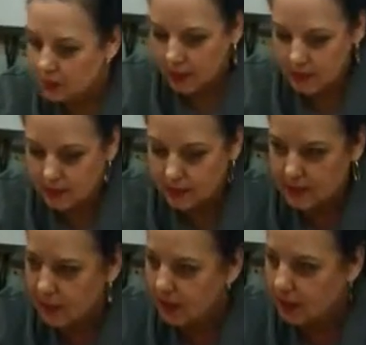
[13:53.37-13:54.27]
and let's
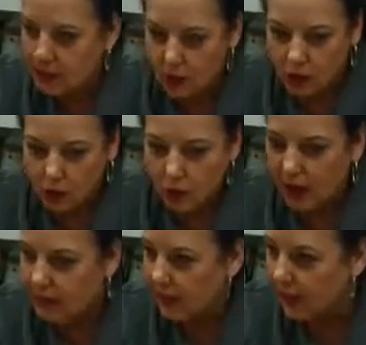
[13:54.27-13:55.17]
say you
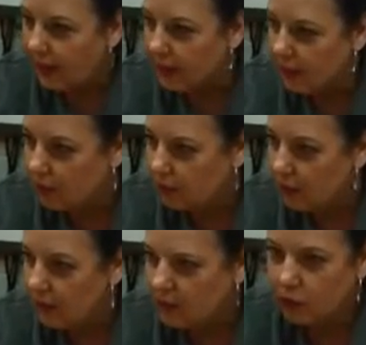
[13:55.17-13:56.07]
had to add it all
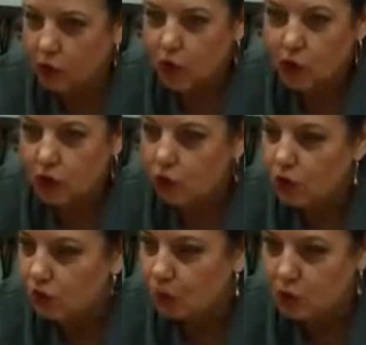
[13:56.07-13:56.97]
together, you
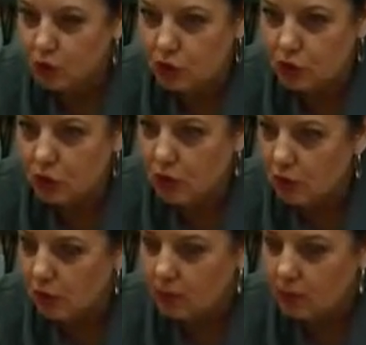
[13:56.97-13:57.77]
could put your